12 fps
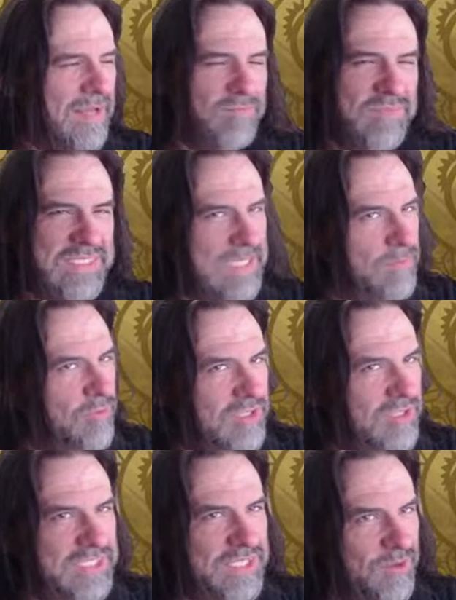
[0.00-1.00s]

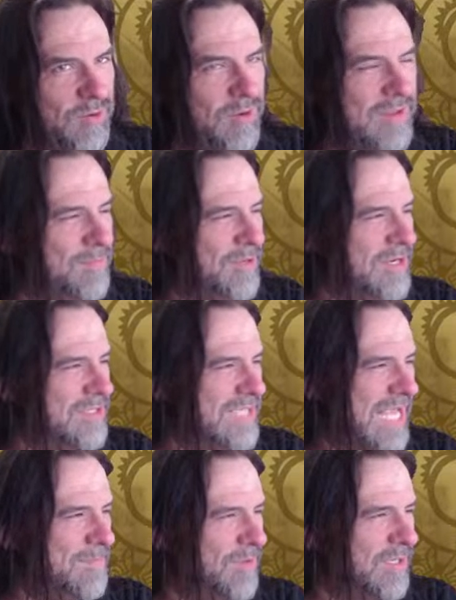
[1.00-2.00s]
similar to in the player's
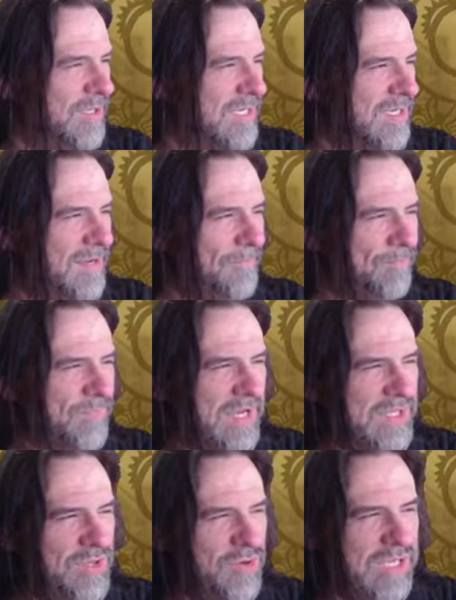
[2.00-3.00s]
handbook,
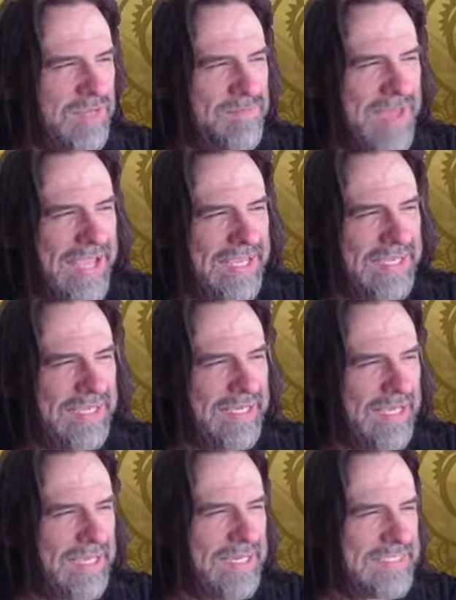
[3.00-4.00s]
you can make
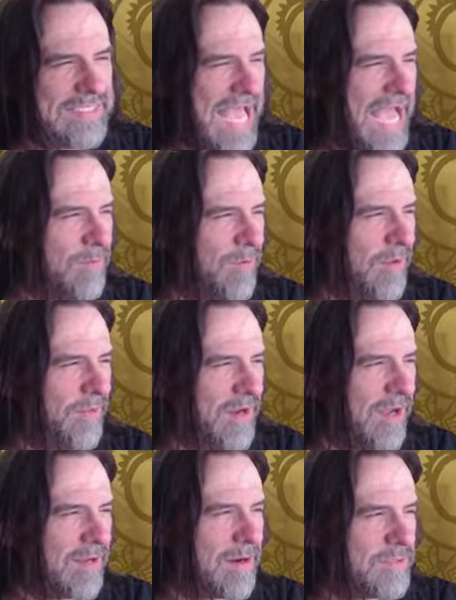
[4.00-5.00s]
an attack with an
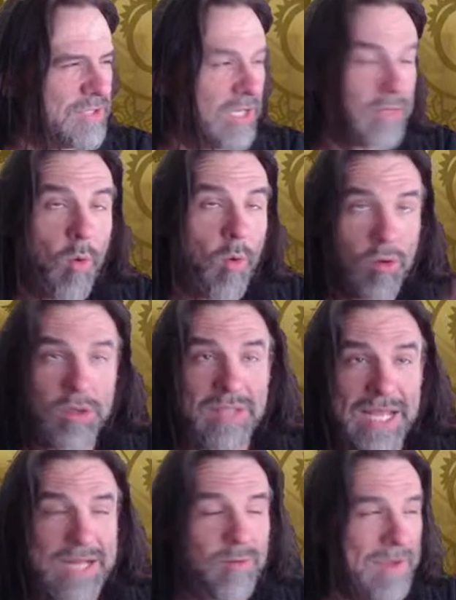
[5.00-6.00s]
unarmed strike or a
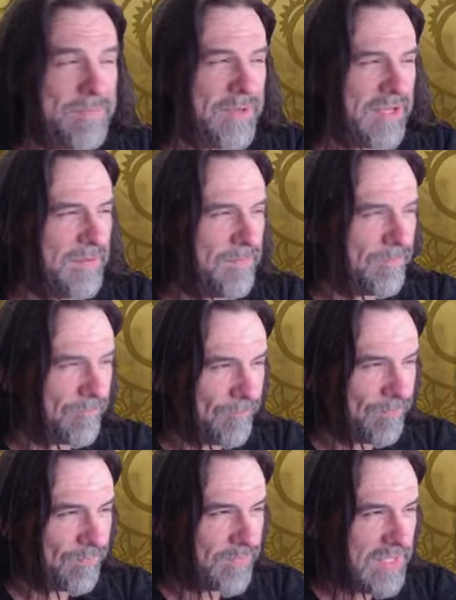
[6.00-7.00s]
light weapon
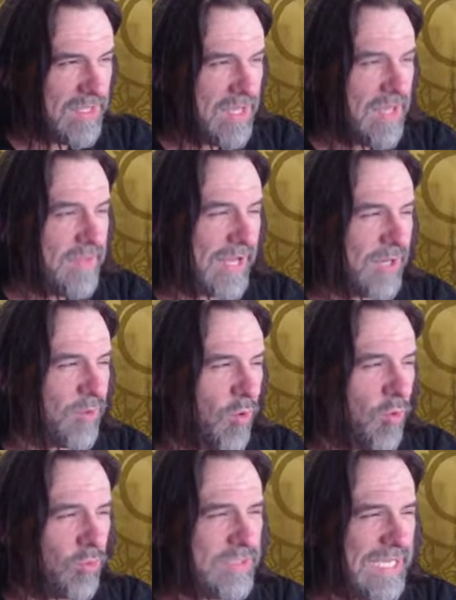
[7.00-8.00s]
that you're
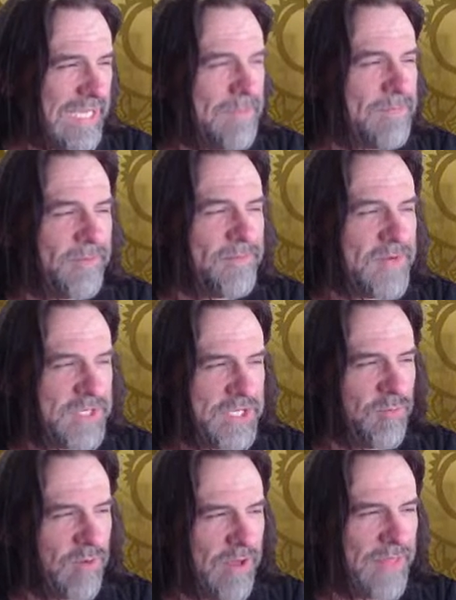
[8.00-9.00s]
holding and
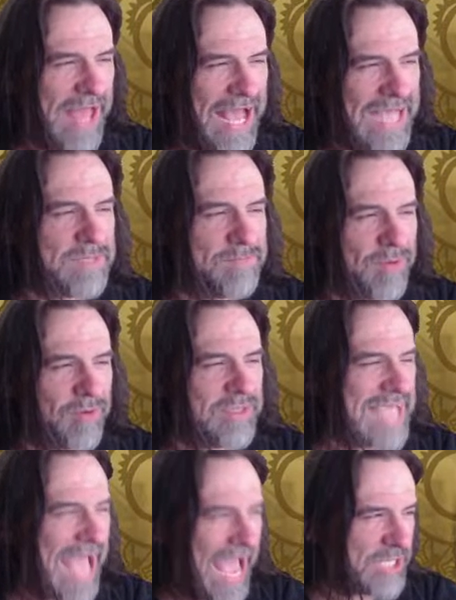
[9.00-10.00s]
proficient with as a
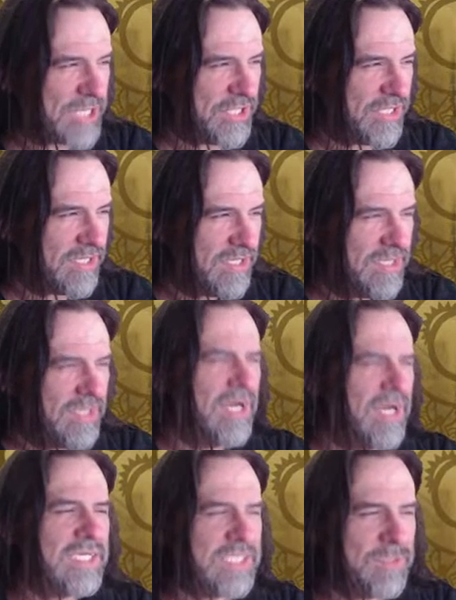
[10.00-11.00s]
bonus action,
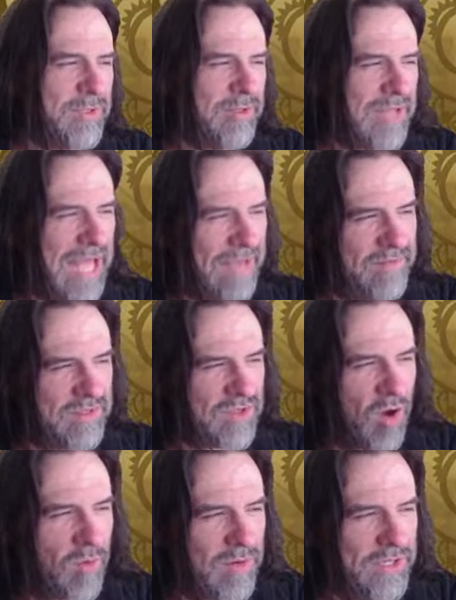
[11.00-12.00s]
assuming you haven't
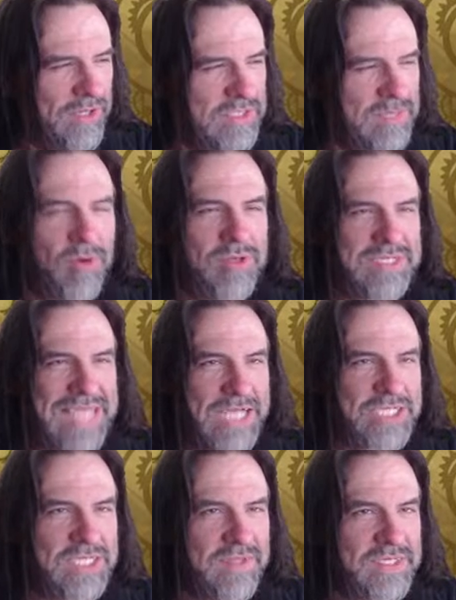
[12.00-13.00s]
already used a bonus
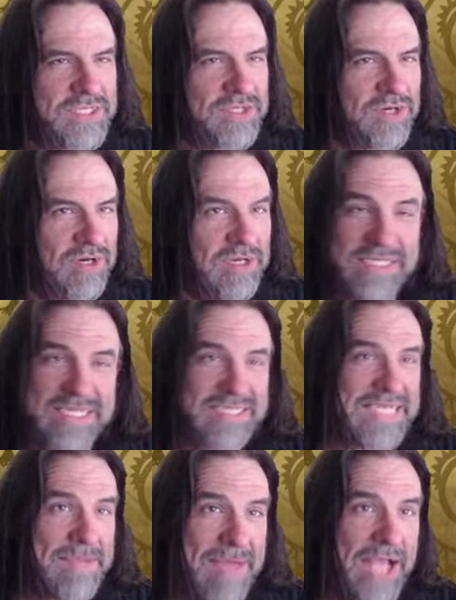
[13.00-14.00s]
action this turn. It's the
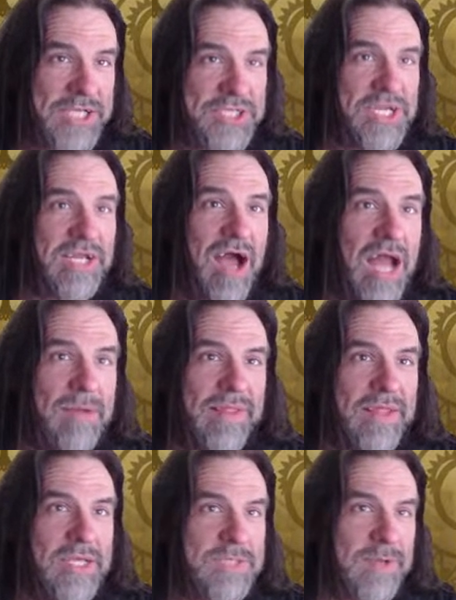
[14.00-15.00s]
same action economy
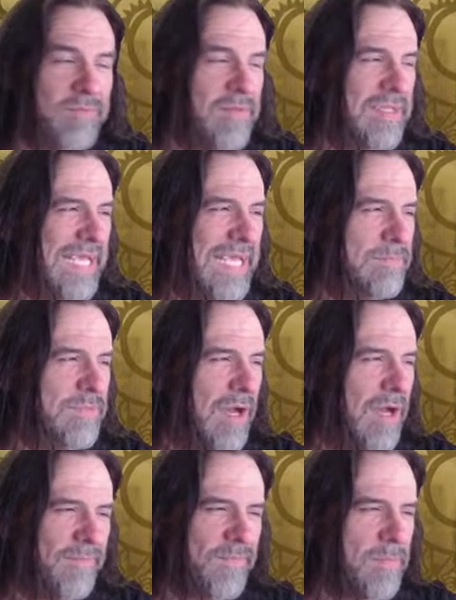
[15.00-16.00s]
that you expect from the
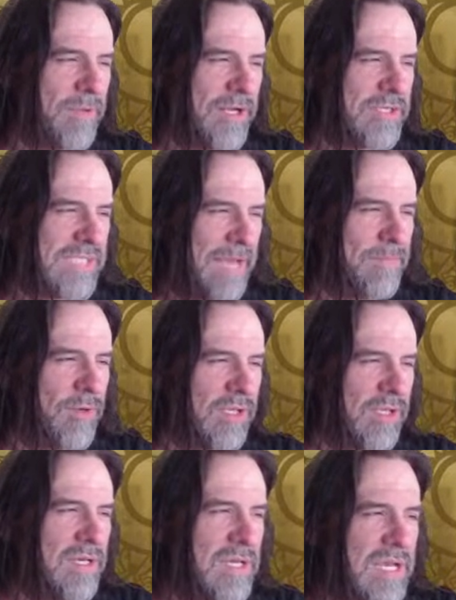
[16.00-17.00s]
DM, from the player's handbook,
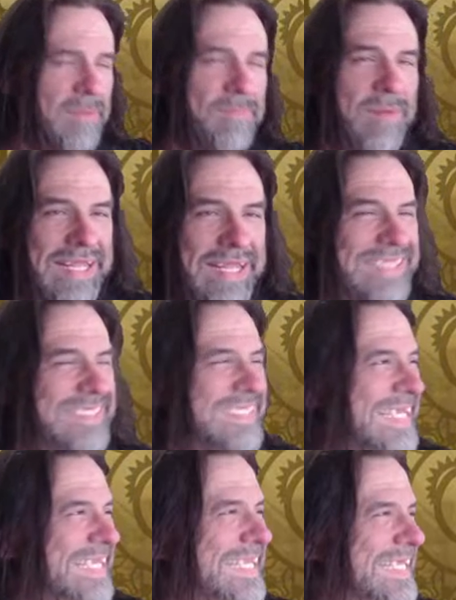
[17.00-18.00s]
but it's
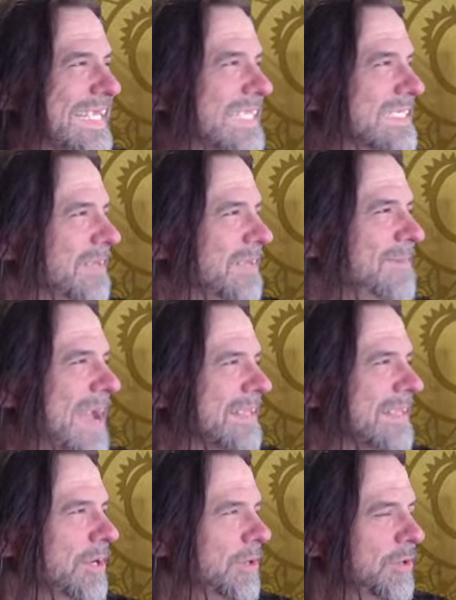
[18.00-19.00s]
leaning into the
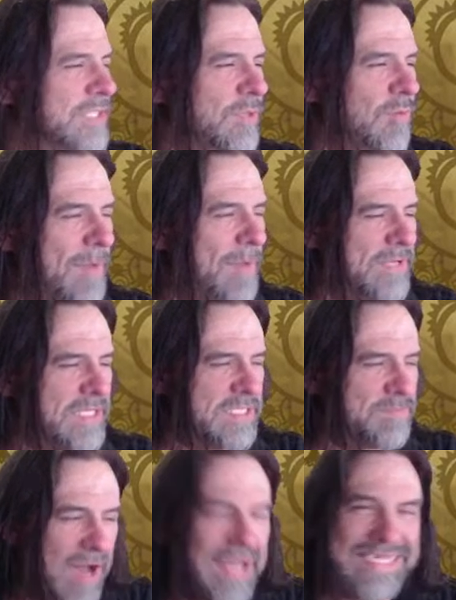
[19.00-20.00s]
fact that you're using weapons.
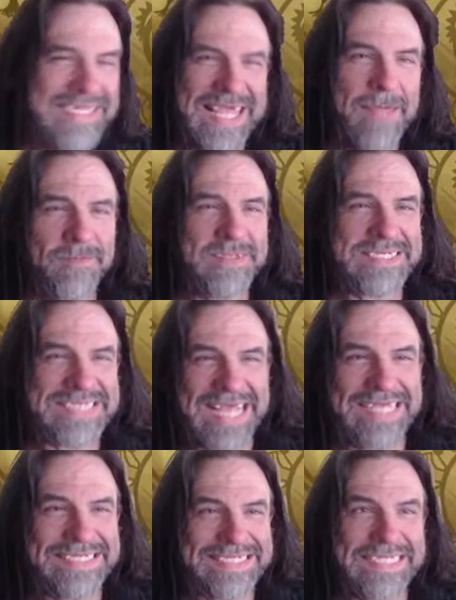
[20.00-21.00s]
But it's
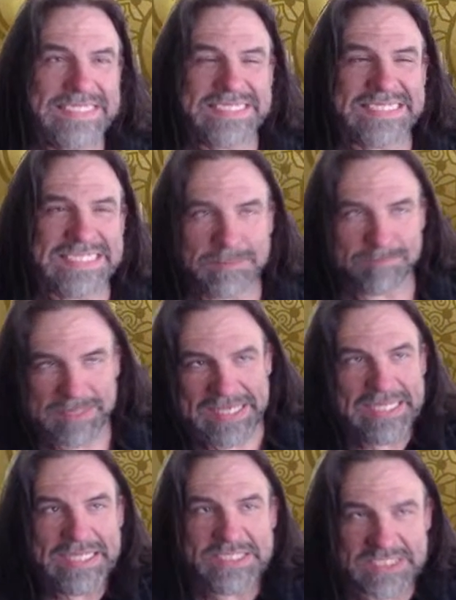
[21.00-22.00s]
emphasizing
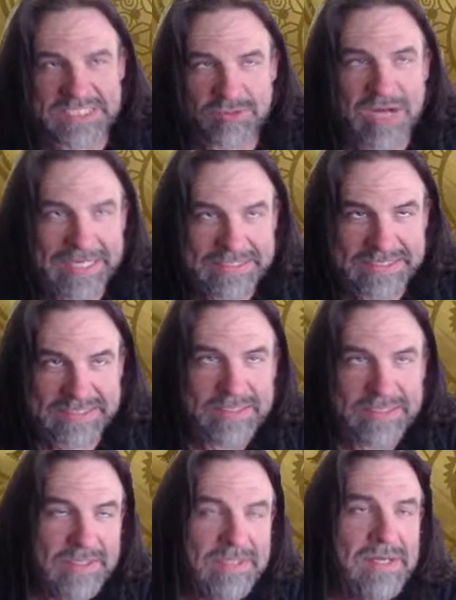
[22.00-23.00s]
speedy strikes,
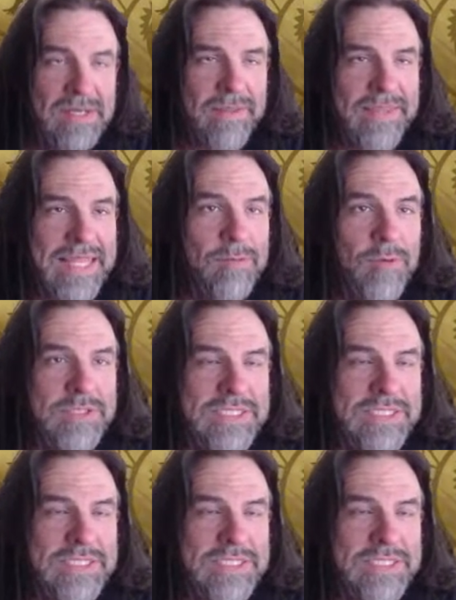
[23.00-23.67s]
which